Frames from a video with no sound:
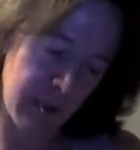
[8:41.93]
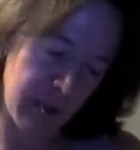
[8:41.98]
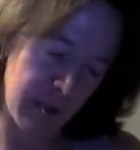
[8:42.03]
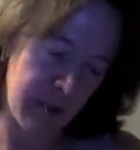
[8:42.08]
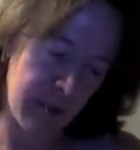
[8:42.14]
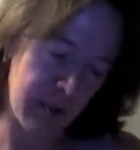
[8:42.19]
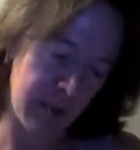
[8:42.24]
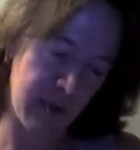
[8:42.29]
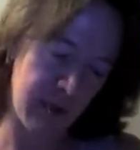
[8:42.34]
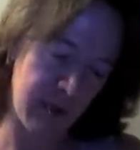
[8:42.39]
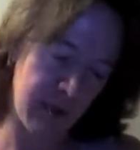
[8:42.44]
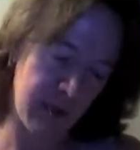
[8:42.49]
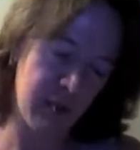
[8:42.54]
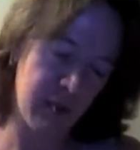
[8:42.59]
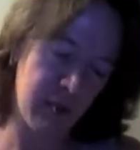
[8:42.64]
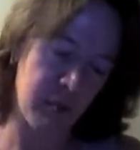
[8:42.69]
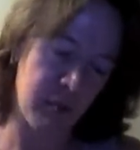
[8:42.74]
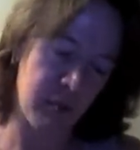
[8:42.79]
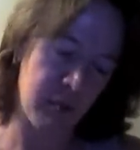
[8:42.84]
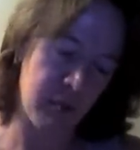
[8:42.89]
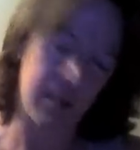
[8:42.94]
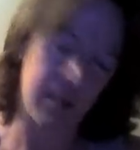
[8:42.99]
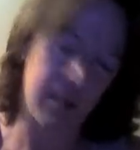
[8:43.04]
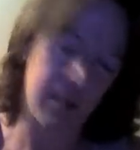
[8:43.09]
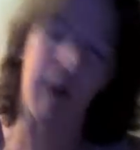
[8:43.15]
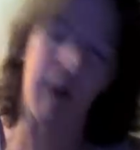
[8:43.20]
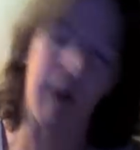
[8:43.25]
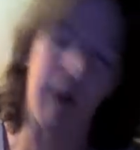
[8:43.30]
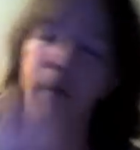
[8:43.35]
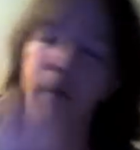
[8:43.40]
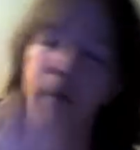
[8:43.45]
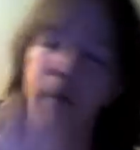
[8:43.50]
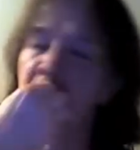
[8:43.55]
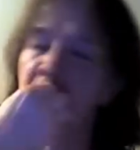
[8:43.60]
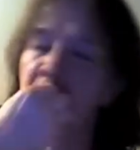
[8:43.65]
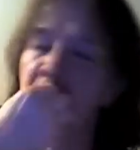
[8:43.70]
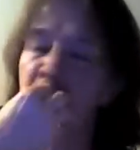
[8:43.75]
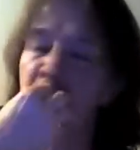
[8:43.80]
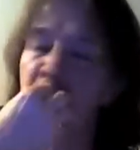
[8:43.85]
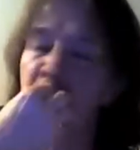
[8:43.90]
very tasty. I usually put a towel